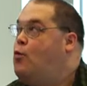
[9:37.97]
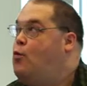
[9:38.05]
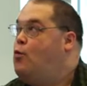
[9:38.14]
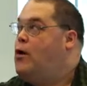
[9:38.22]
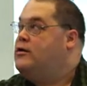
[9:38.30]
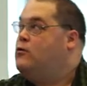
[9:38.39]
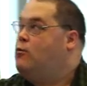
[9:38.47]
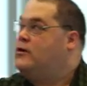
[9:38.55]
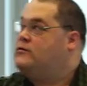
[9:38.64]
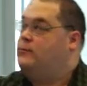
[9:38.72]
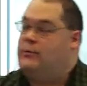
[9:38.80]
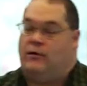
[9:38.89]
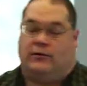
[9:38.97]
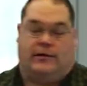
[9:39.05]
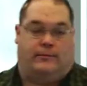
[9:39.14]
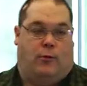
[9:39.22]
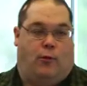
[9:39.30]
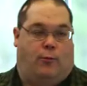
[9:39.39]
when you want to build a
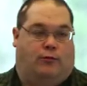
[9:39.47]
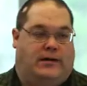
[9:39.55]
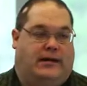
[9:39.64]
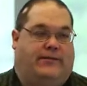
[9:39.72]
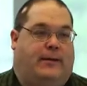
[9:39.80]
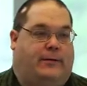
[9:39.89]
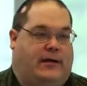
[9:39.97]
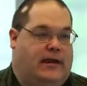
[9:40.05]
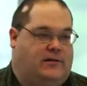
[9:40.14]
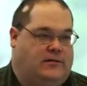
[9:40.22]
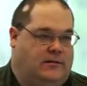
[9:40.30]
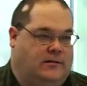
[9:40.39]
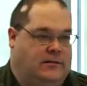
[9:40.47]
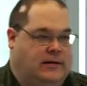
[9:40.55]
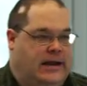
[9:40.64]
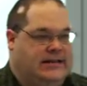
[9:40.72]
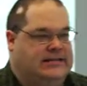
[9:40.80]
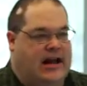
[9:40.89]
mobile native application,
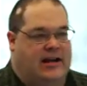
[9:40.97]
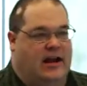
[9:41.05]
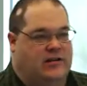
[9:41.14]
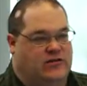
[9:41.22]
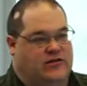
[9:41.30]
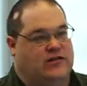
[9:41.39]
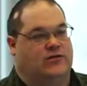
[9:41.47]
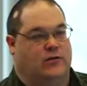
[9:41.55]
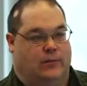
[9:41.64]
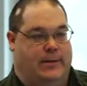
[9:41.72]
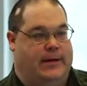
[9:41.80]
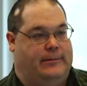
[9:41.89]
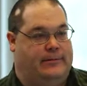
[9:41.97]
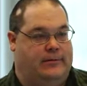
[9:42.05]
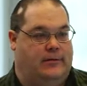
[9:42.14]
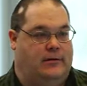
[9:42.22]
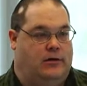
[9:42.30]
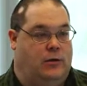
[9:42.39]
it's not a traditional web app.
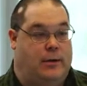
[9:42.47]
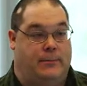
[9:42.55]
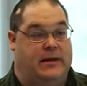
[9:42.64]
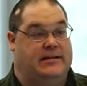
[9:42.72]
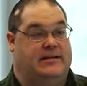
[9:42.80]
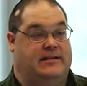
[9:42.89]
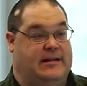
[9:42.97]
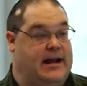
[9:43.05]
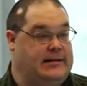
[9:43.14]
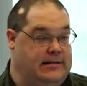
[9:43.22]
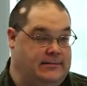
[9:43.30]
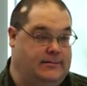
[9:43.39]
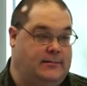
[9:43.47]
You may be disconnected.